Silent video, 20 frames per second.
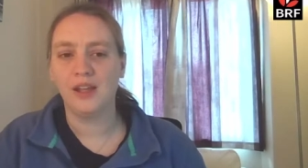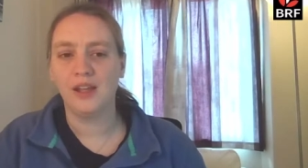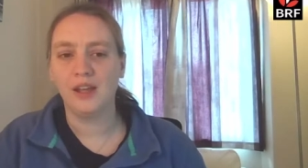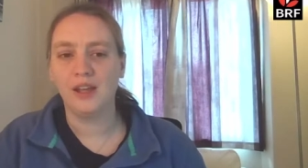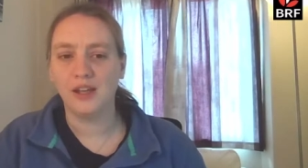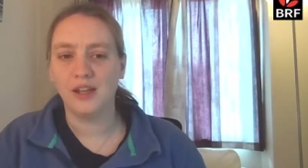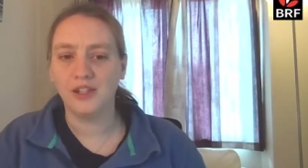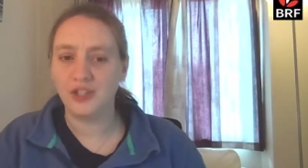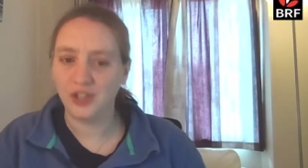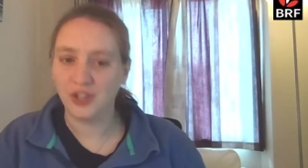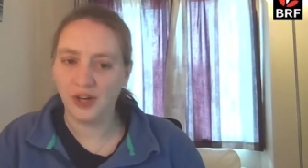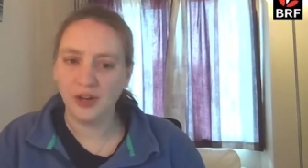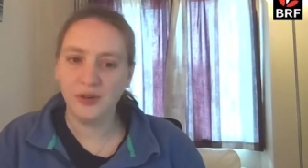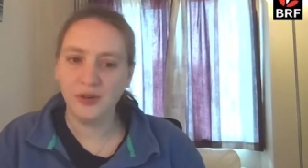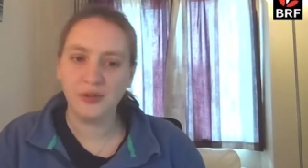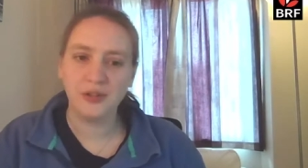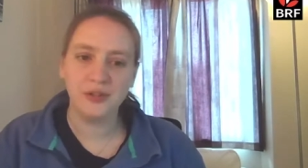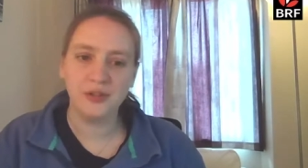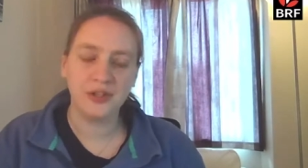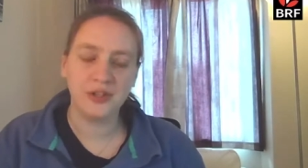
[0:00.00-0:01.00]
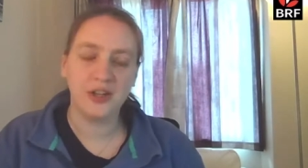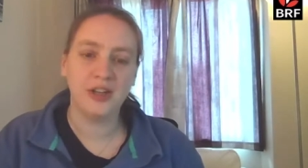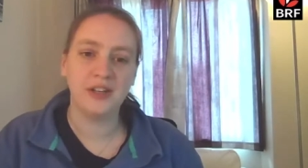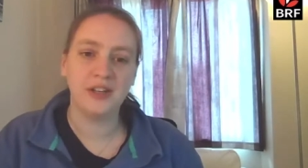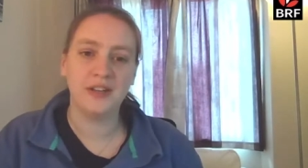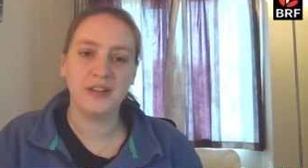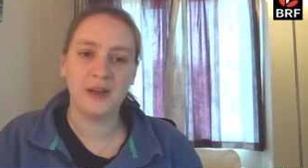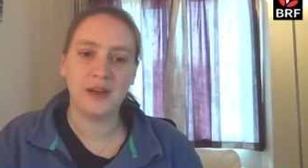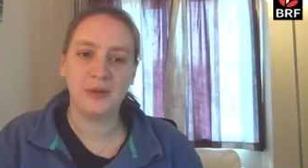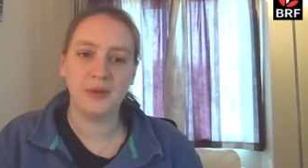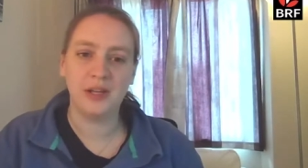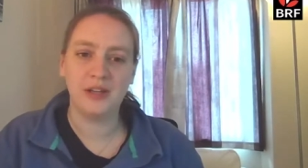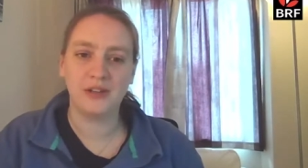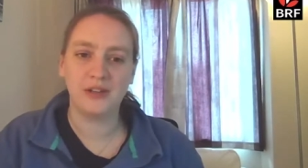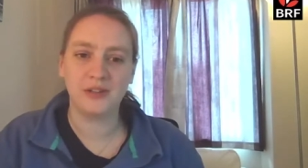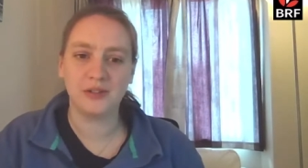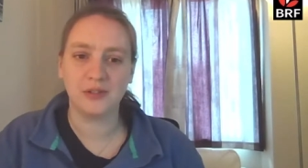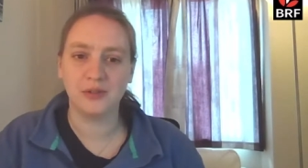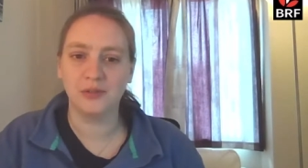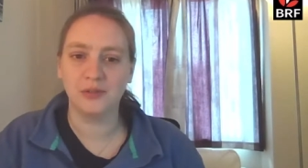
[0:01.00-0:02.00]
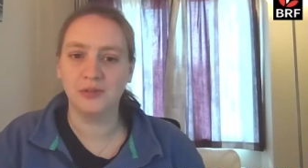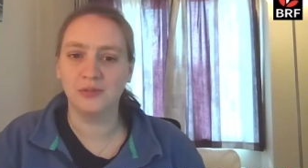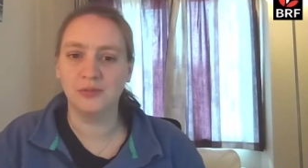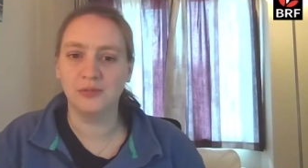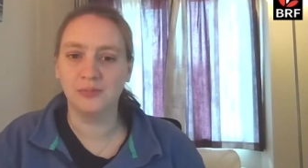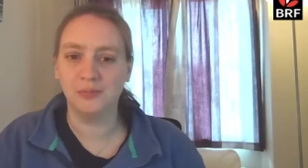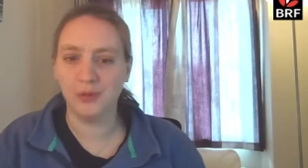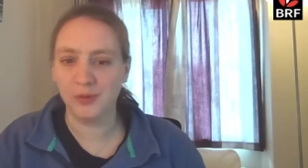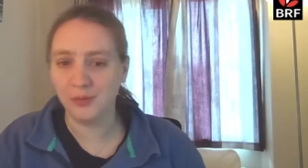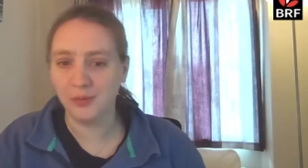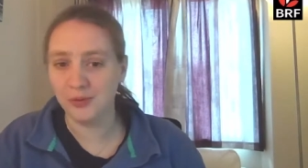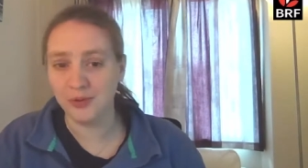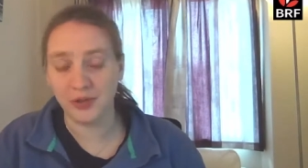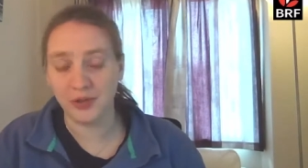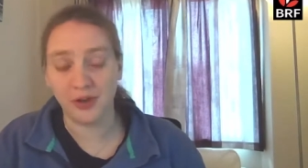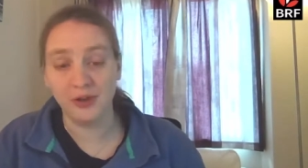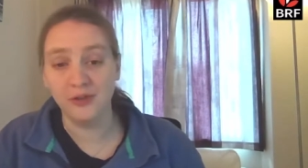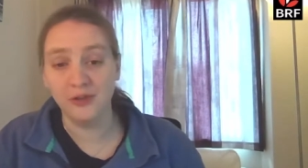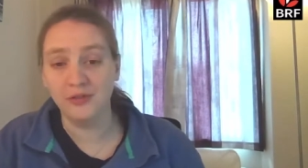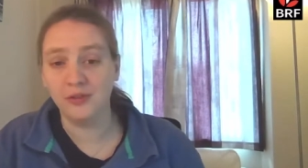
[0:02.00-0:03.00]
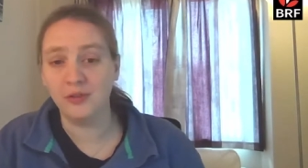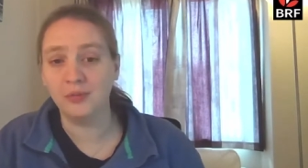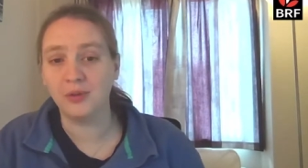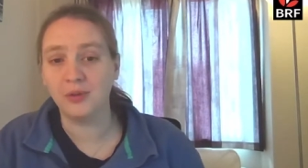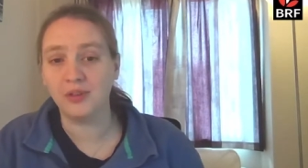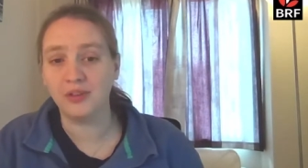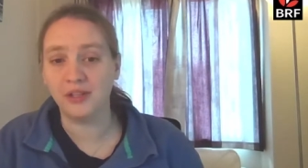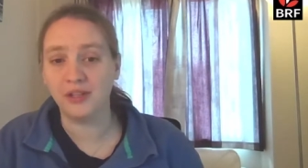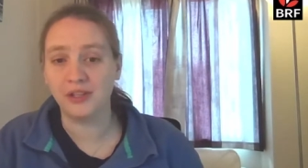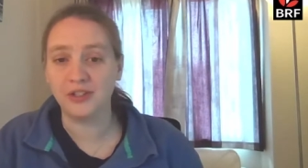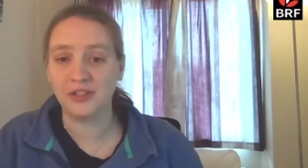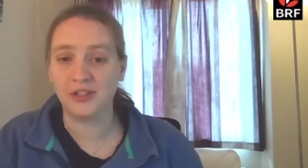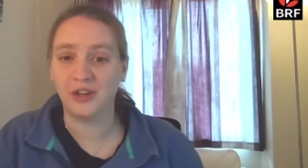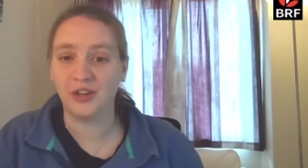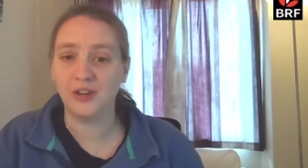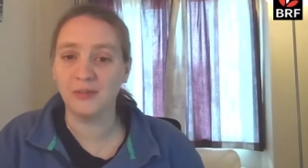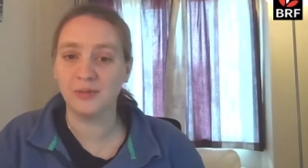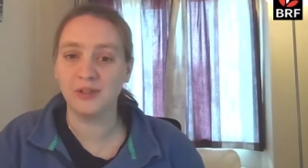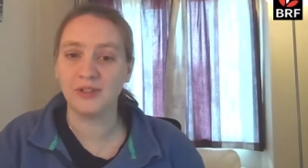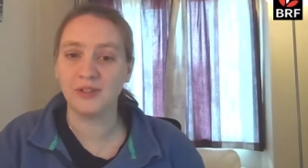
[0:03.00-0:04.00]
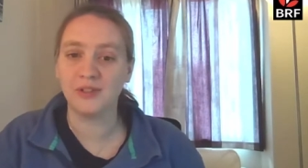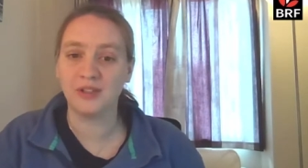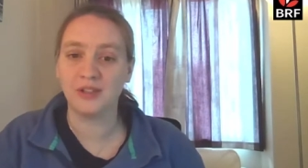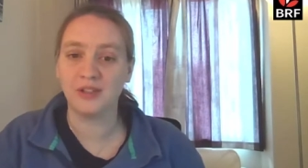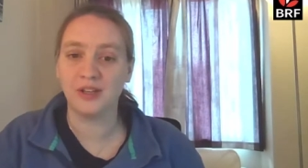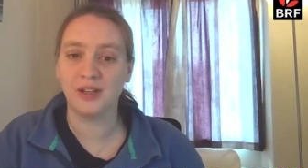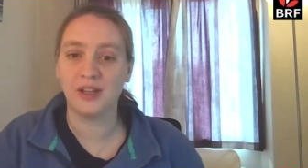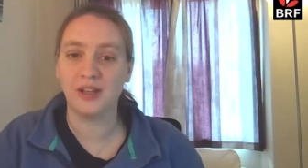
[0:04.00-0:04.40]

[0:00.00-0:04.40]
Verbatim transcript: A child who's heard it that week at school bubbles over with the excitement